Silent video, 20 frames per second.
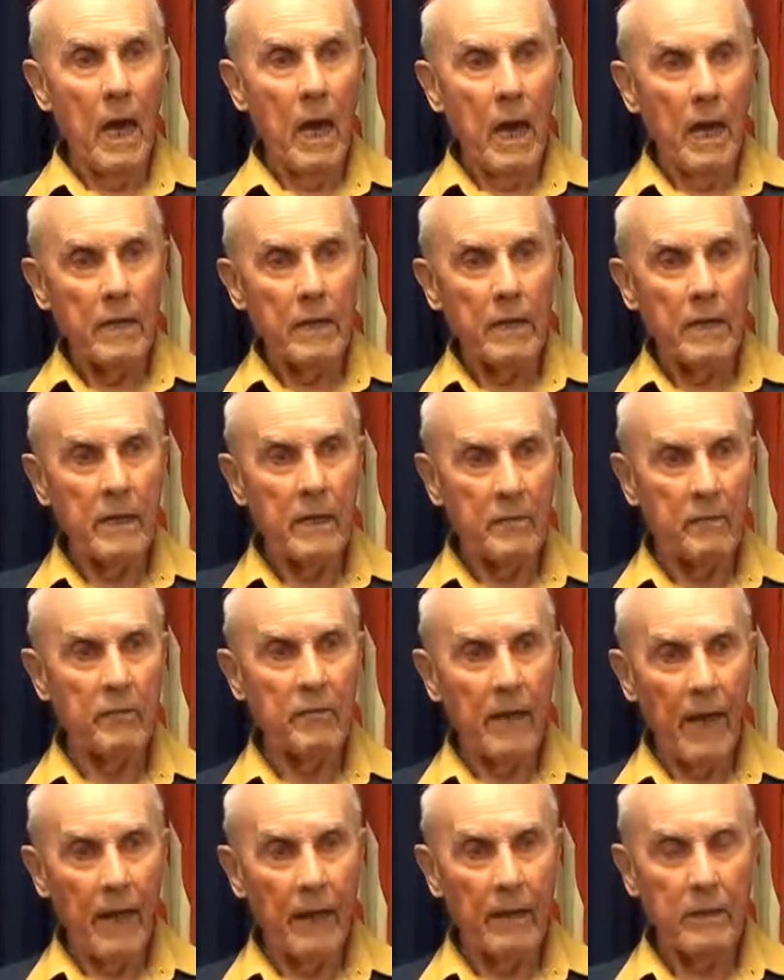and hit
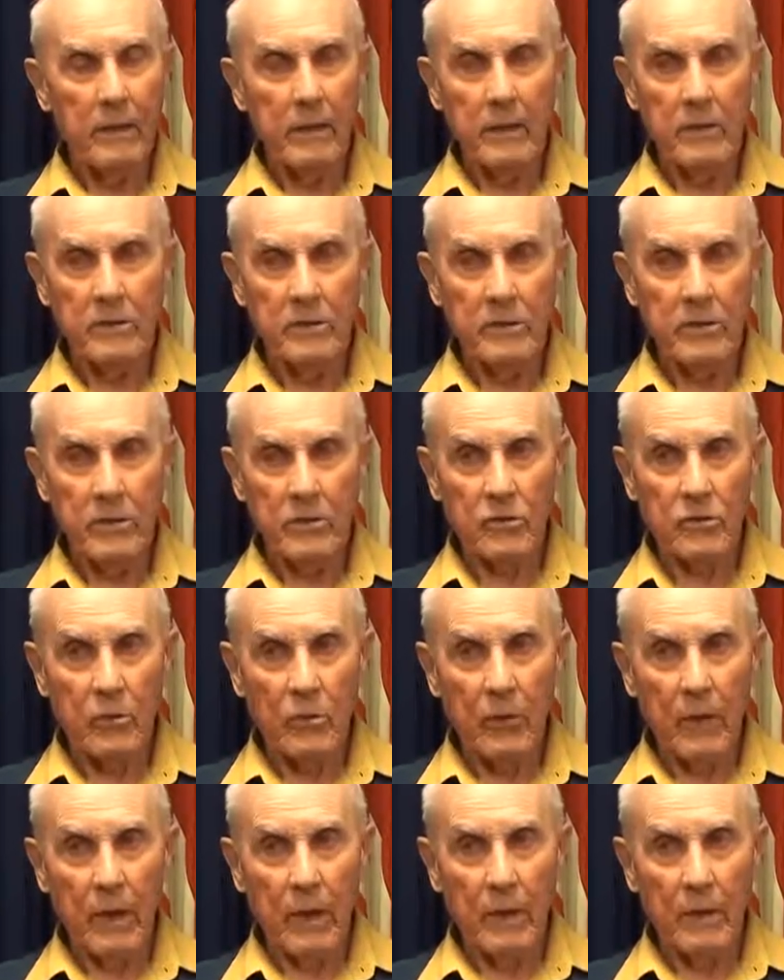that in such a
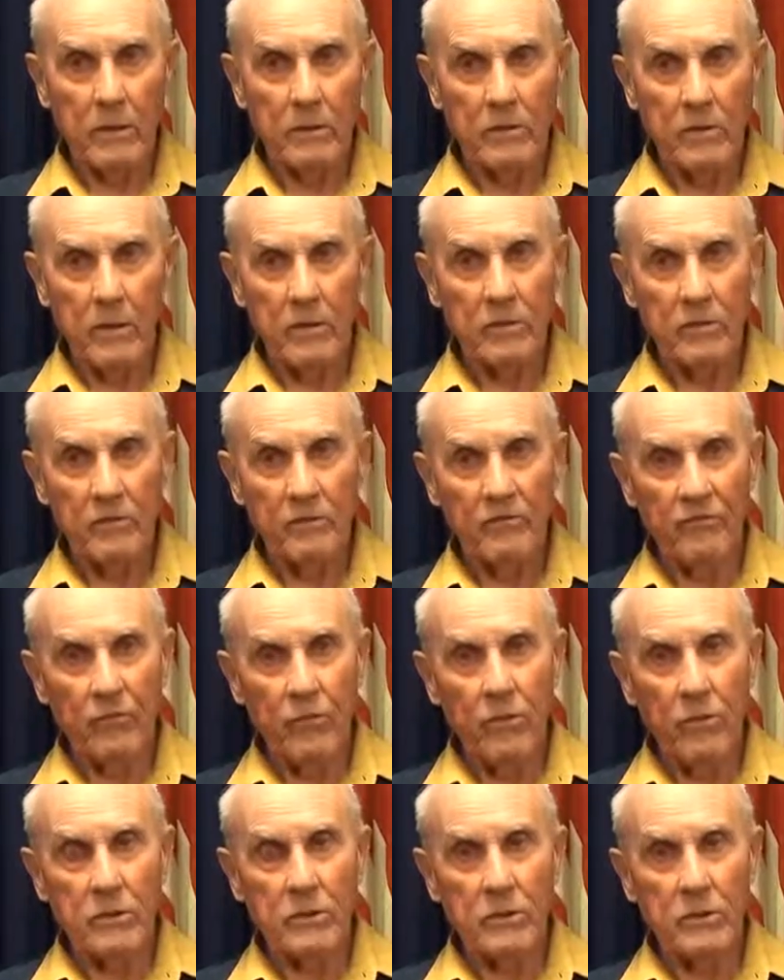way, in such a
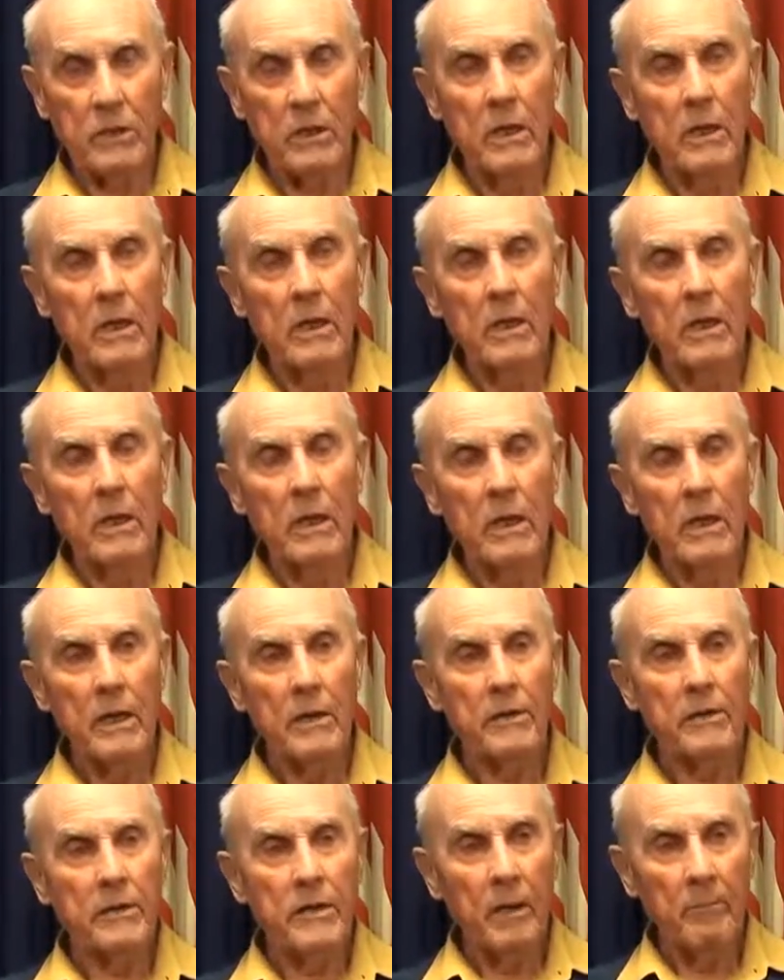force,
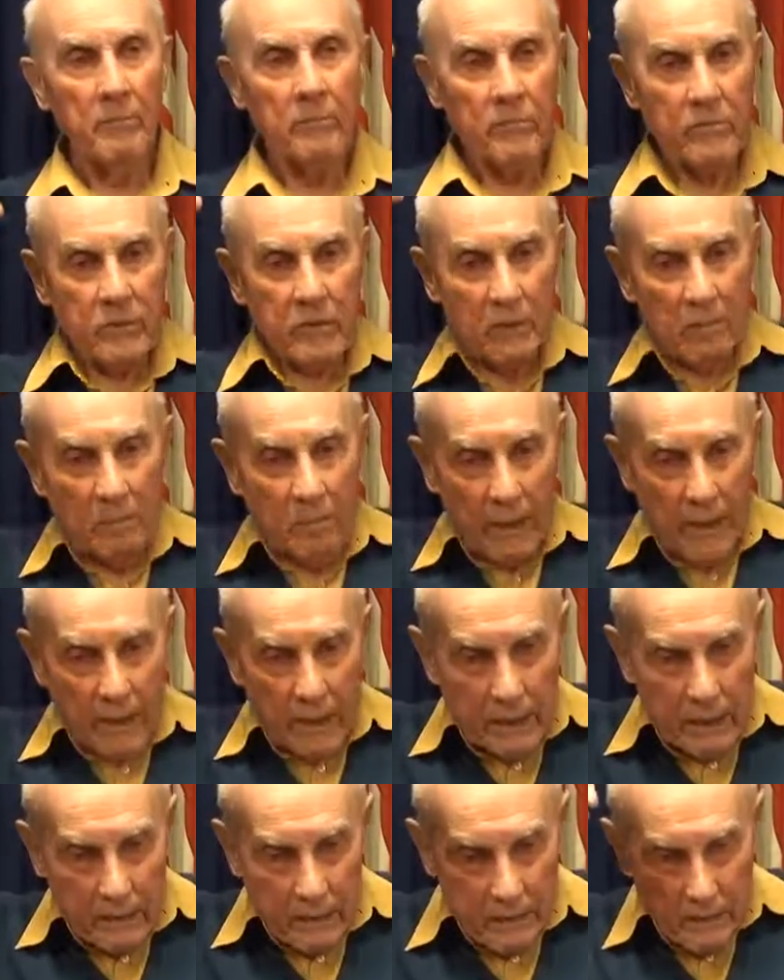it dumped the
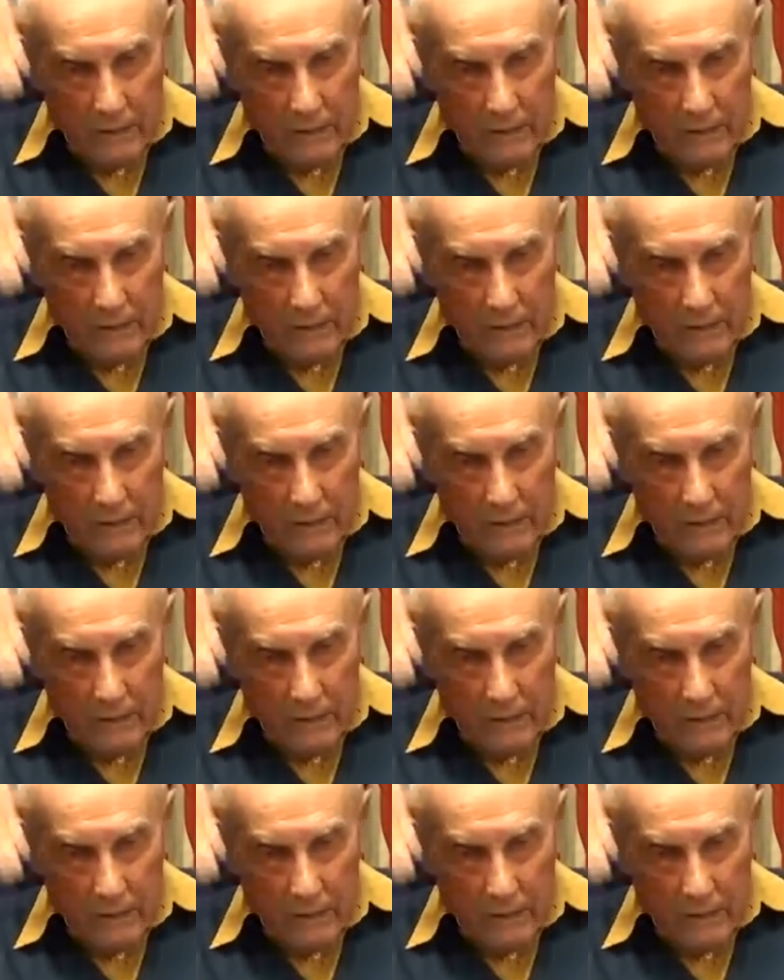plane